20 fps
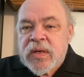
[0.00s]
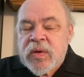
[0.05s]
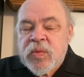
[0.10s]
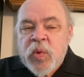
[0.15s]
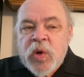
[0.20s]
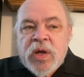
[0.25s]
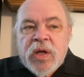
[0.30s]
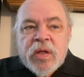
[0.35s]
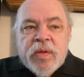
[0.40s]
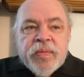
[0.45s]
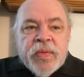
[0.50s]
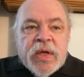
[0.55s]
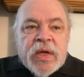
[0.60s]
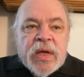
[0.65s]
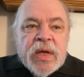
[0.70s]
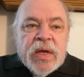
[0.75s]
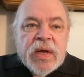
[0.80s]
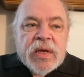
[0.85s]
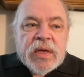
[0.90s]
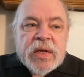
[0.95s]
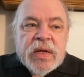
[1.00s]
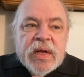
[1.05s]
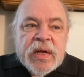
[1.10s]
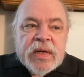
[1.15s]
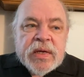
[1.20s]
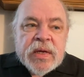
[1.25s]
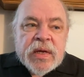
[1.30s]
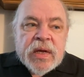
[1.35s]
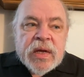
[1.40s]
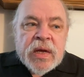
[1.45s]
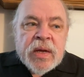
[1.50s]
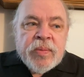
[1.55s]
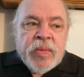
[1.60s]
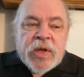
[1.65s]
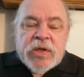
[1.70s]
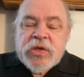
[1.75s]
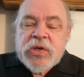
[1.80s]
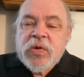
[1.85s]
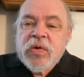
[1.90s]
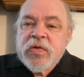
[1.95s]
Well, I'm
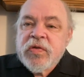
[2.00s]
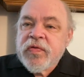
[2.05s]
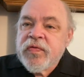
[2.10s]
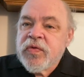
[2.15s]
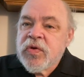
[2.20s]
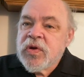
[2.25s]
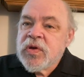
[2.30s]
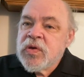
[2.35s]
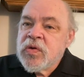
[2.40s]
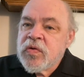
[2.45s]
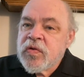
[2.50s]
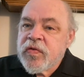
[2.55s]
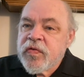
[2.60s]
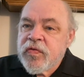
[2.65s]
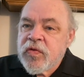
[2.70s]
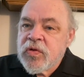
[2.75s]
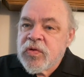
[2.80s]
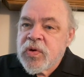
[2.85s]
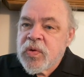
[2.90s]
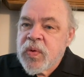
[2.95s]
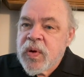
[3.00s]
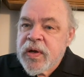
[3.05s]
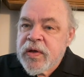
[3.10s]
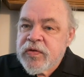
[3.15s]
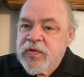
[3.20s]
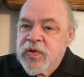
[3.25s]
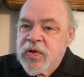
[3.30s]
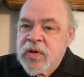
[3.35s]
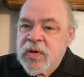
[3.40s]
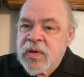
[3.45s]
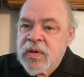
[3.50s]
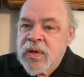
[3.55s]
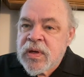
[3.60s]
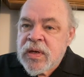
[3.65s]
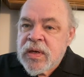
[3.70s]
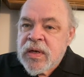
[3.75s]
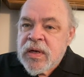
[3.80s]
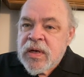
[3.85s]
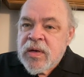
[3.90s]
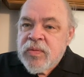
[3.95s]
not sure it's a very useful question,
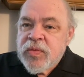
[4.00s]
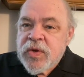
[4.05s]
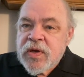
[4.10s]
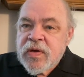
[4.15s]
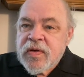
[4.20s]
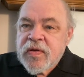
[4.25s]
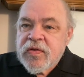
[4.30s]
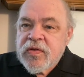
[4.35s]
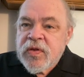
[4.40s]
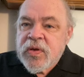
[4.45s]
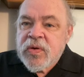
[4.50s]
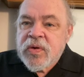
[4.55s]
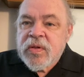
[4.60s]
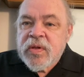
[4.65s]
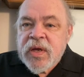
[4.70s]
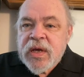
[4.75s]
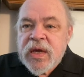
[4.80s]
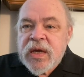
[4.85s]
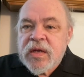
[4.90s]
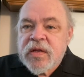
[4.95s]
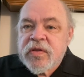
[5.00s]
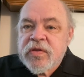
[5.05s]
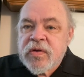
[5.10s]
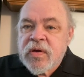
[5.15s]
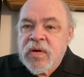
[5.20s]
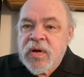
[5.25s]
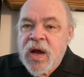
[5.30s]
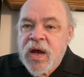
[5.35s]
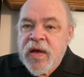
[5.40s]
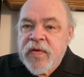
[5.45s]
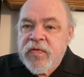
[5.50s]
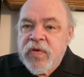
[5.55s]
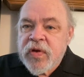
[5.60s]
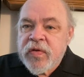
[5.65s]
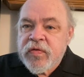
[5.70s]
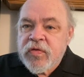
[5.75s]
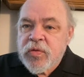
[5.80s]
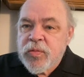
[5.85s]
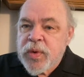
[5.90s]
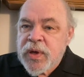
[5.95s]
because the only answer I've
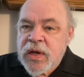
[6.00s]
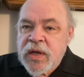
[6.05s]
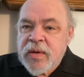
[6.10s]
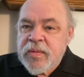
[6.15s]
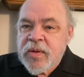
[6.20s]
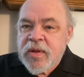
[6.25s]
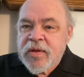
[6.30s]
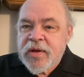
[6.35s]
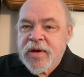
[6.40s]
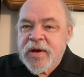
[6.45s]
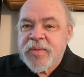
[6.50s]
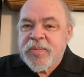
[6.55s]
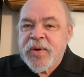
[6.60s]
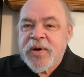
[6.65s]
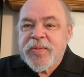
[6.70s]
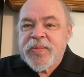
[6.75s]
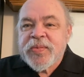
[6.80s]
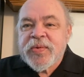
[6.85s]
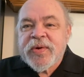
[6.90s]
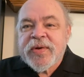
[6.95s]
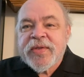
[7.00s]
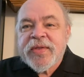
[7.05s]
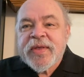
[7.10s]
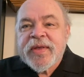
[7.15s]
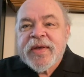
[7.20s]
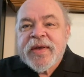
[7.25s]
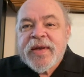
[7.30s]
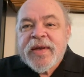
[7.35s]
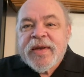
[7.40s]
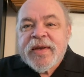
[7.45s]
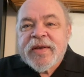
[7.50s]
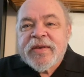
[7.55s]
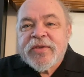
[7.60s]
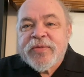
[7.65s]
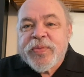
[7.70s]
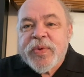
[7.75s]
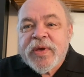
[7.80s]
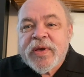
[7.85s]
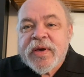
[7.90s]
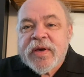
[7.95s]
ever been able to come up with is
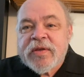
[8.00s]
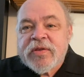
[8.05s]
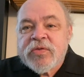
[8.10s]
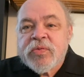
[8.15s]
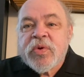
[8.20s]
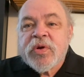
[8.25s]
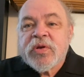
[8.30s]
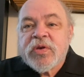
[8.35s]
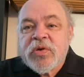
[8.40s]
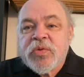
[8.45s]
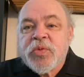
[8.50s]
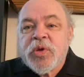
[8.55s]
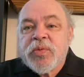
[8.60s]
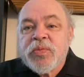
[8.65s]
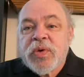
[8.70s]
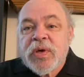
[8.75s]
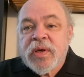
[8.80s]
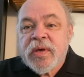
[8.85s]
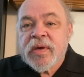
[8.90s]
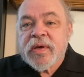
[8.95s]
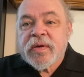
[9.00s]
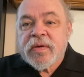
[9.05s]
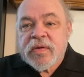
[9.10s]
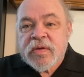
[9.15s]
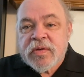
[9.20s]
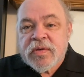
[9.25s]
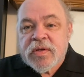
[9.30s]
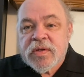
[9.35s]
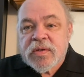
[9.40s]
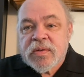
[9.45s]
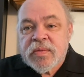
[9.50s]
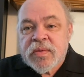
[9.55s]
because we're human beings.